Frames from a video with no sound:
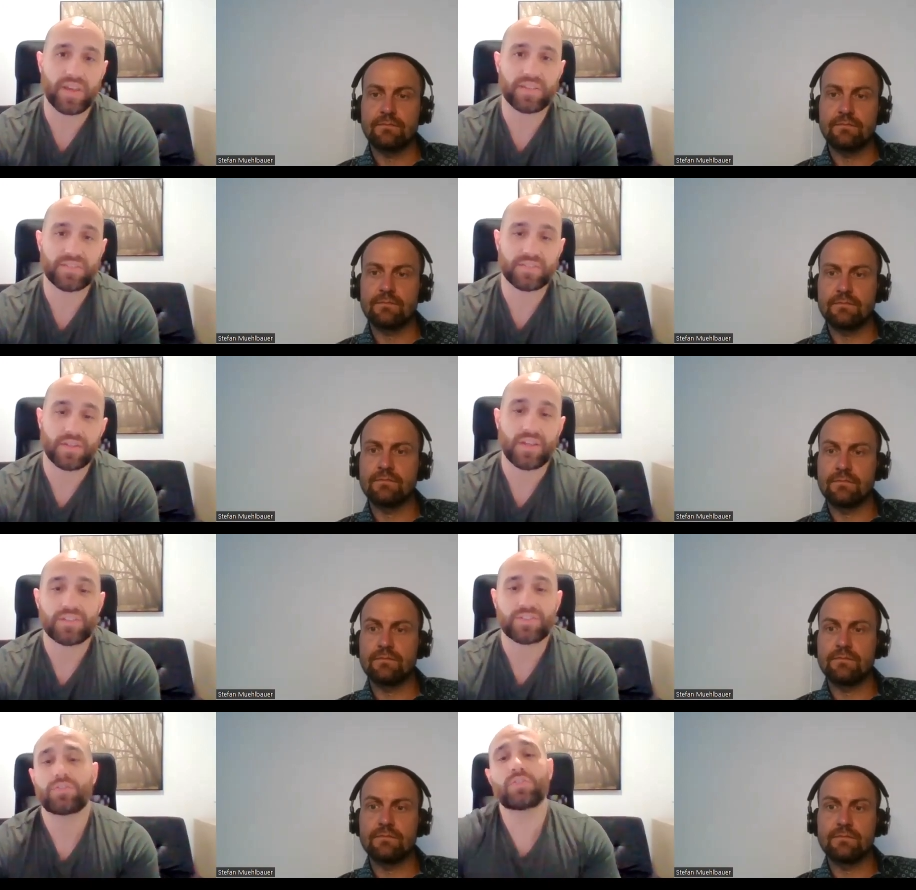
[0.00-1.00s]
Speaker 1: the best.
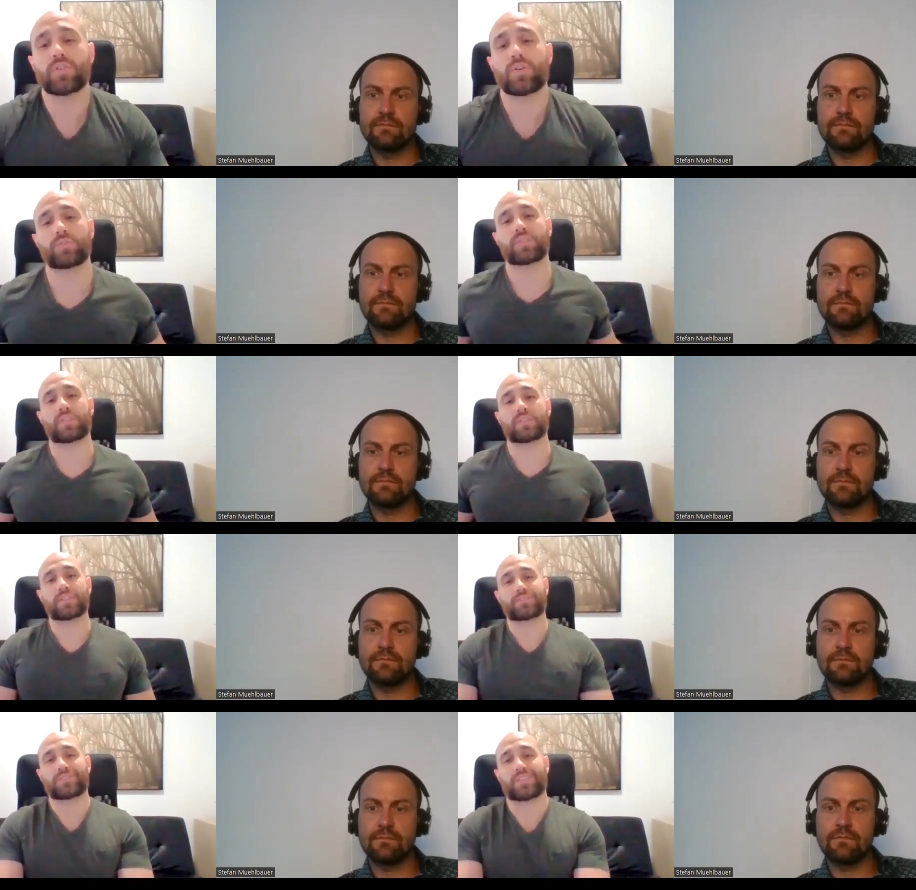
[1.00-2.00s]
So you know
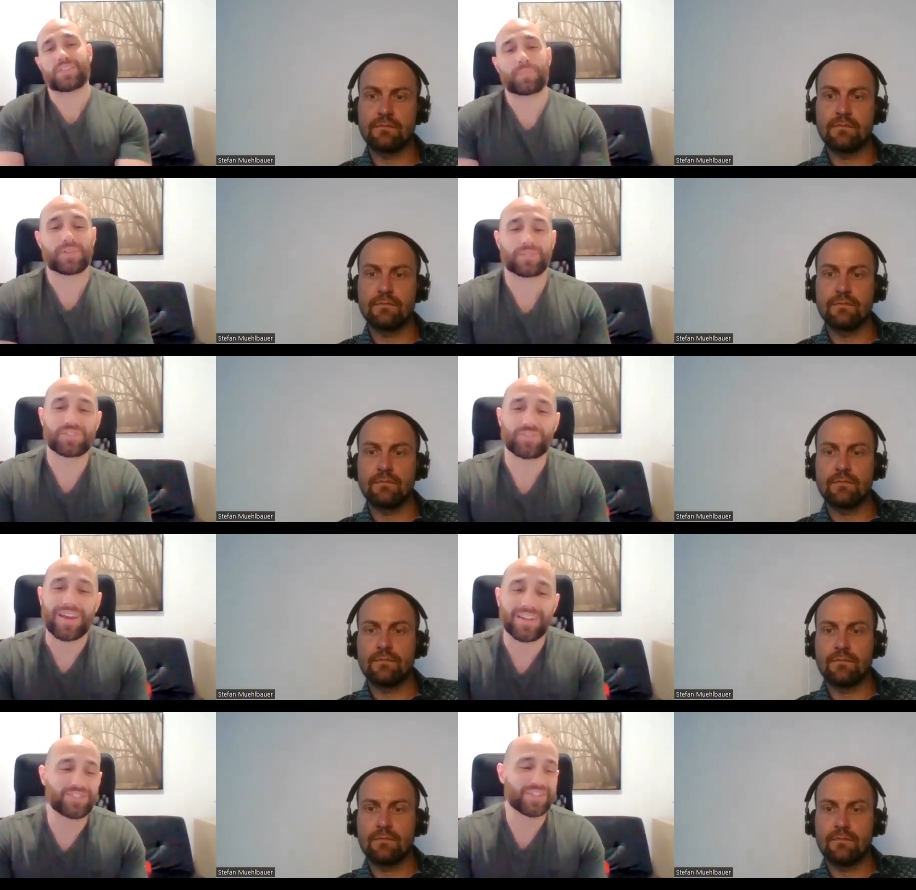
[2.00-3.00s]
the, the the typical
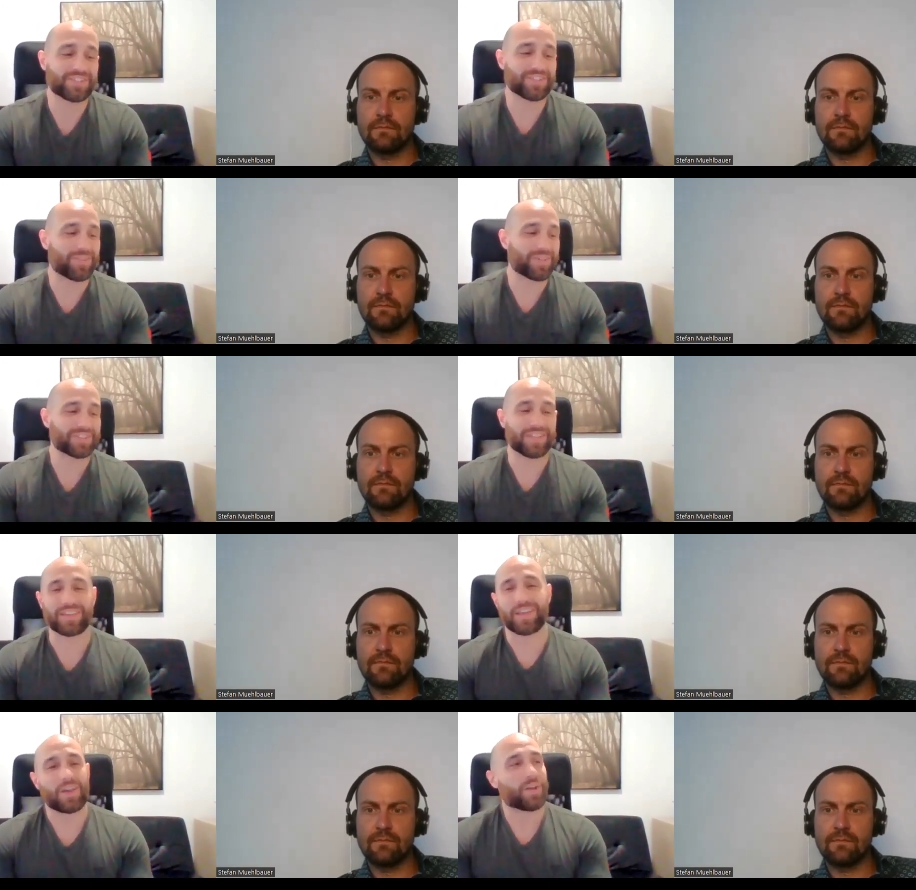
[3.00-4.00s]
strategy is
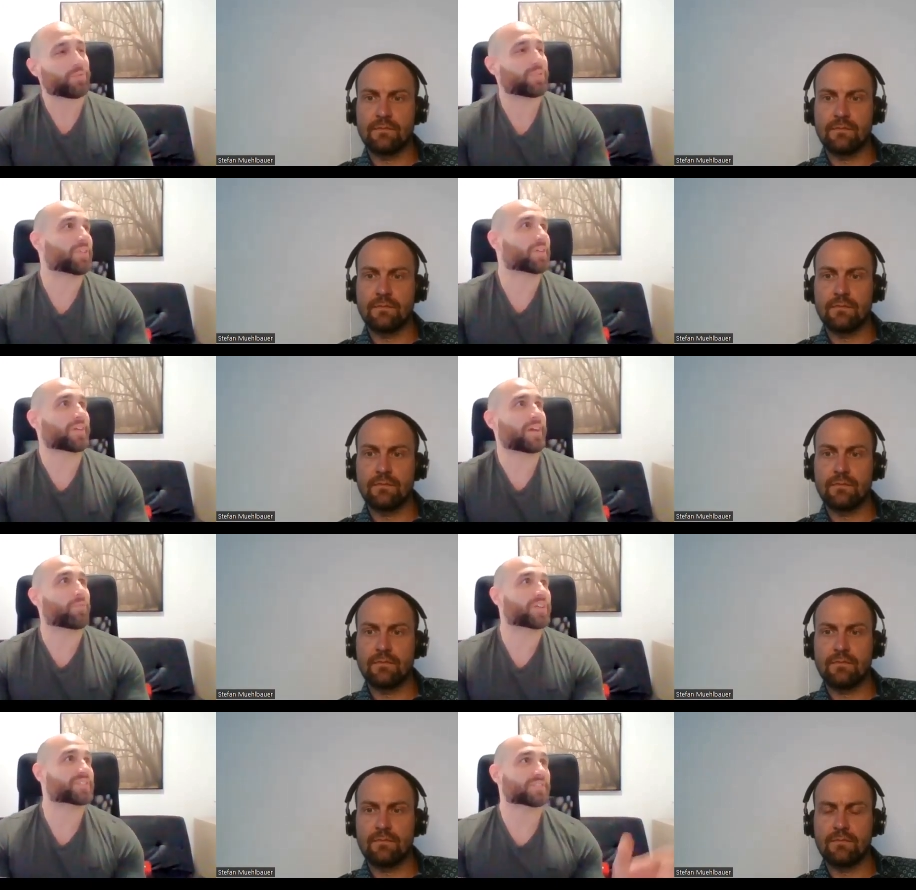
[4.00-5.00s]
always like we look
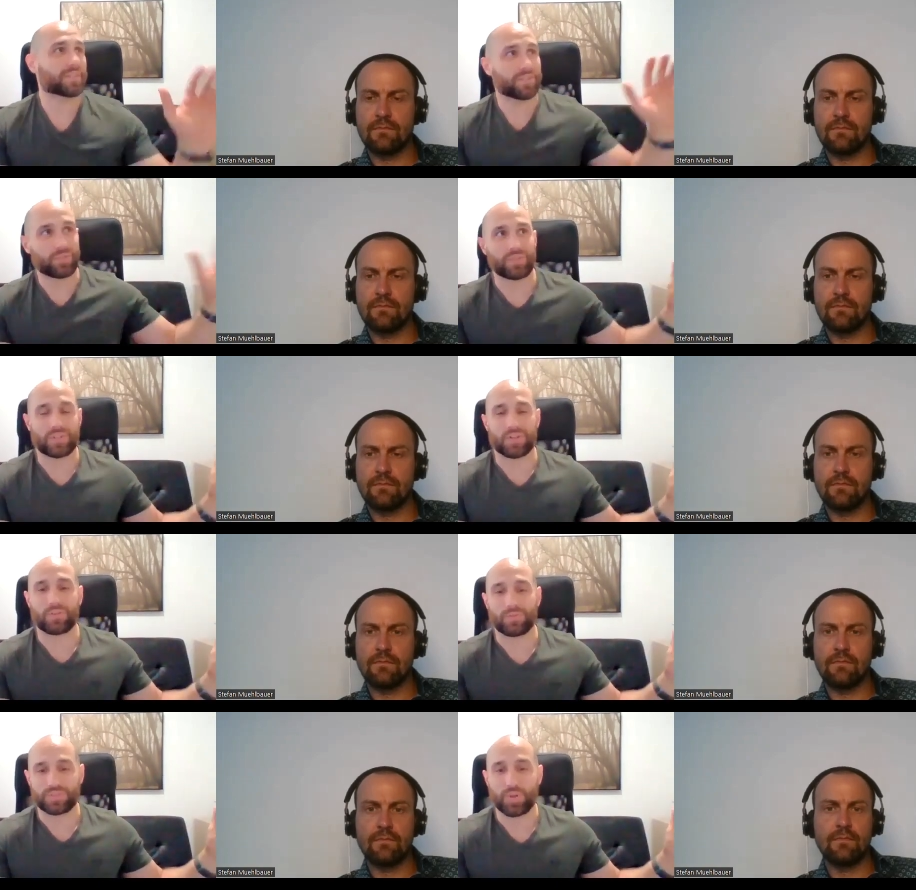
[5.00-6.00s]
at what's
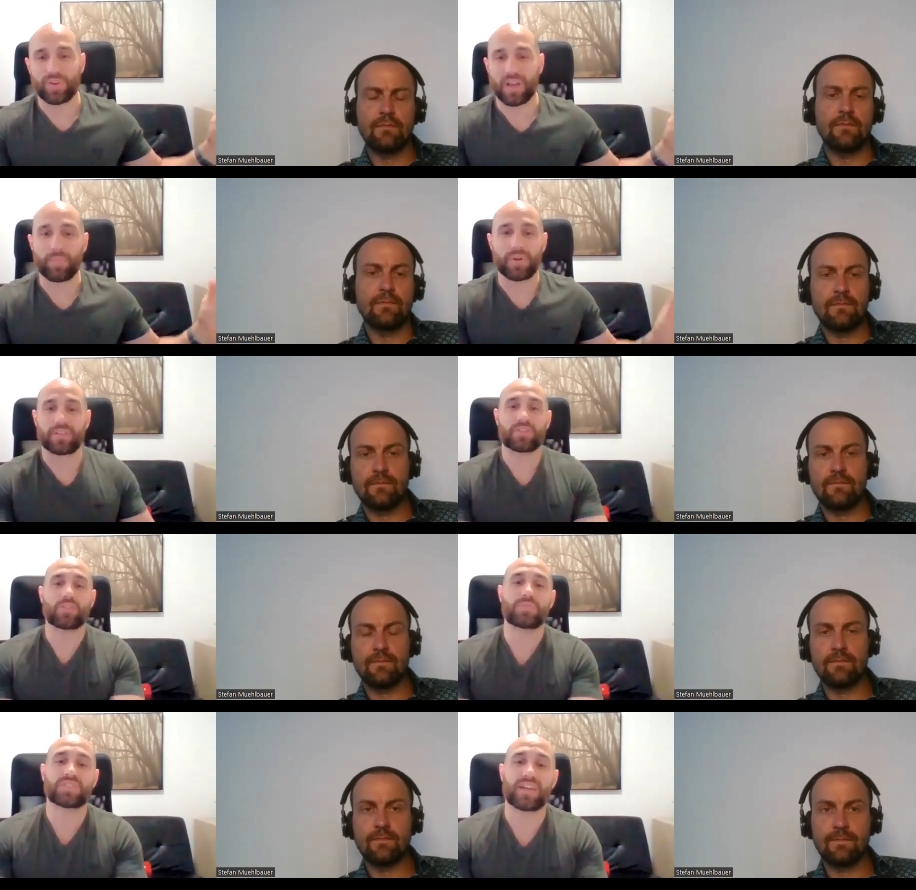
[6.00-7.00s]
you know showing up on
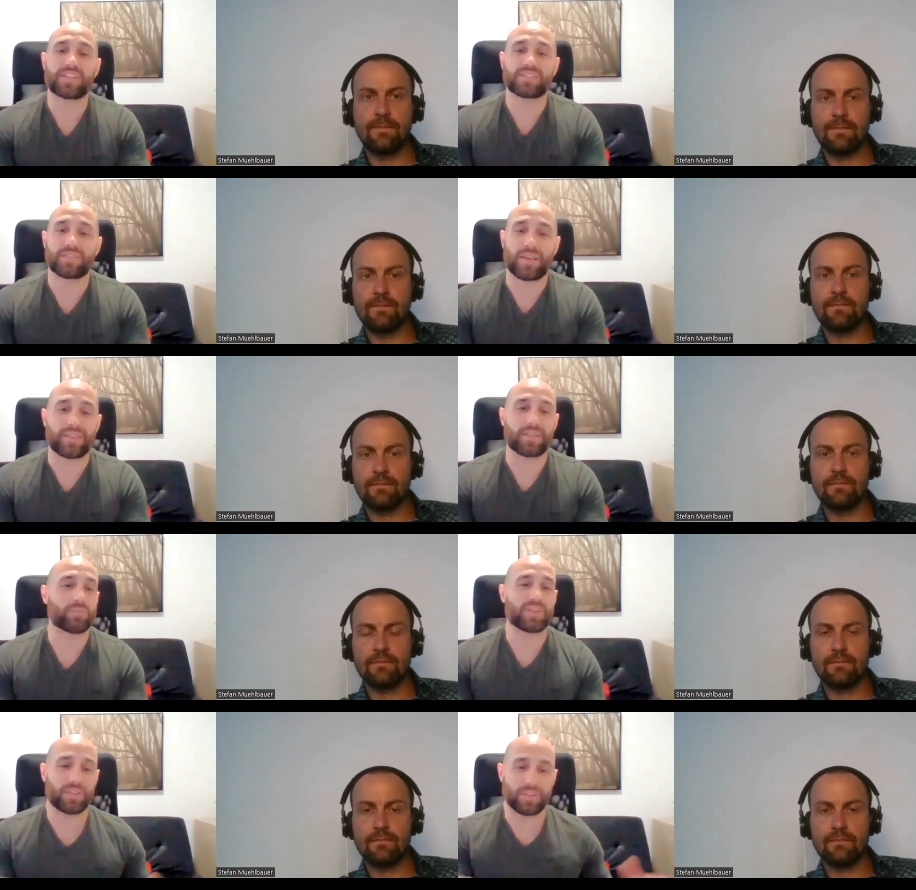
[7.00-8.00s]
the tube sites,
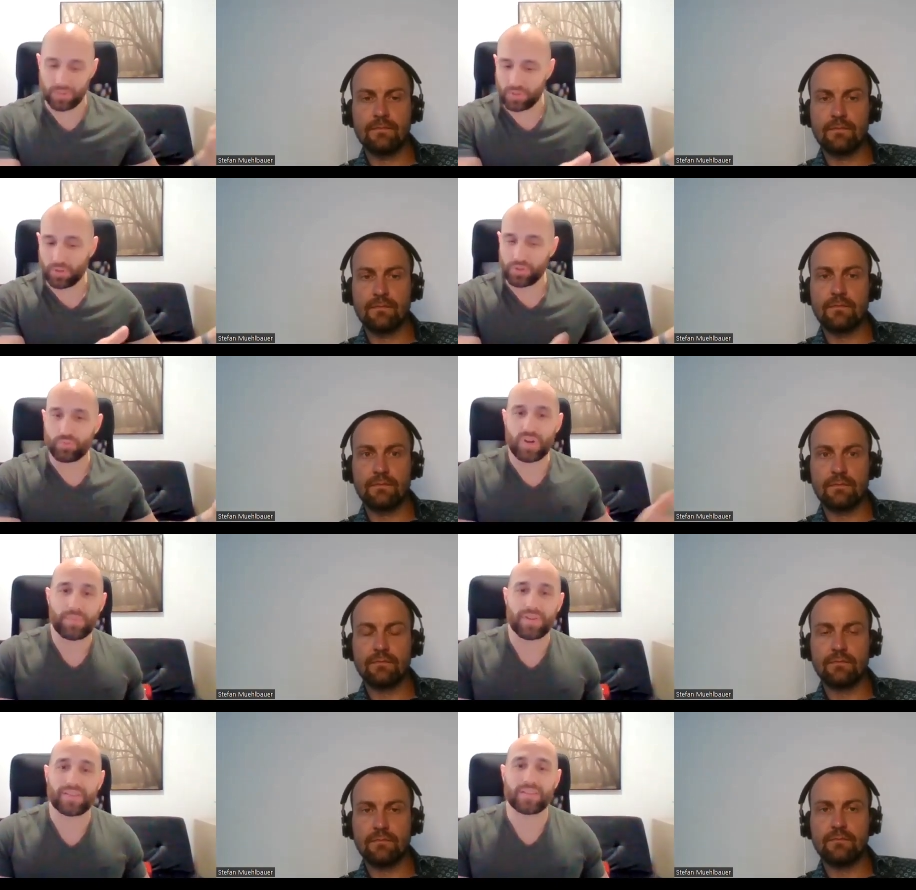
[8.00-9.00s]
and then we you know you
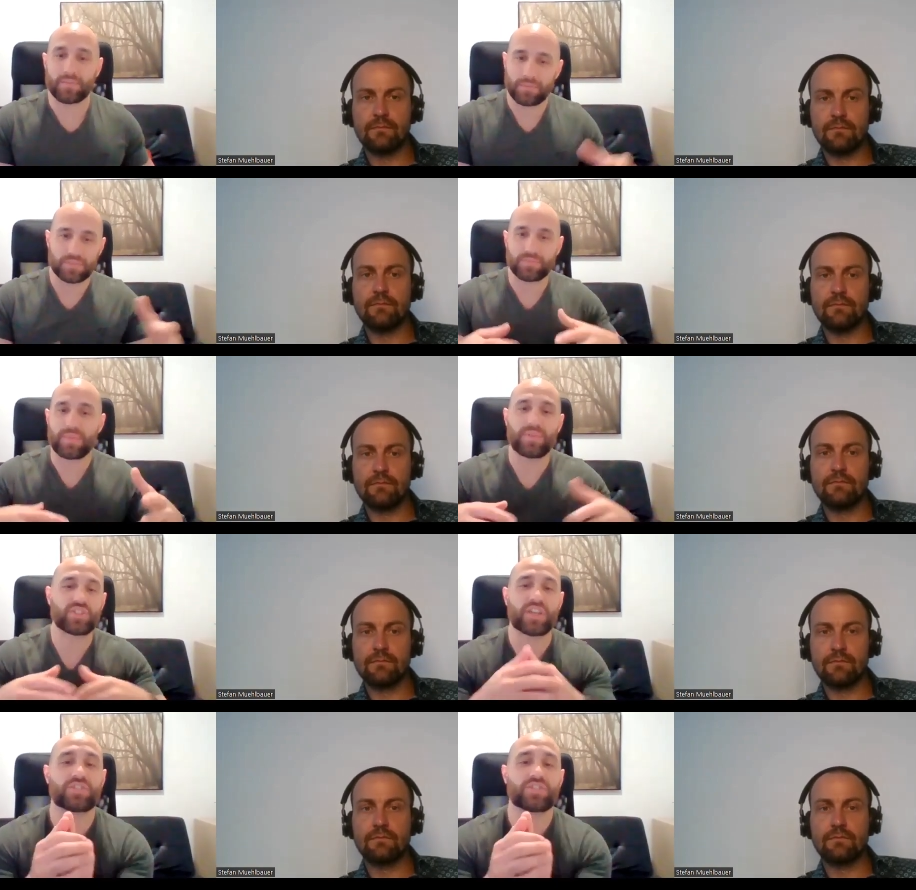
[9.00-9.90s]
rip it, maybe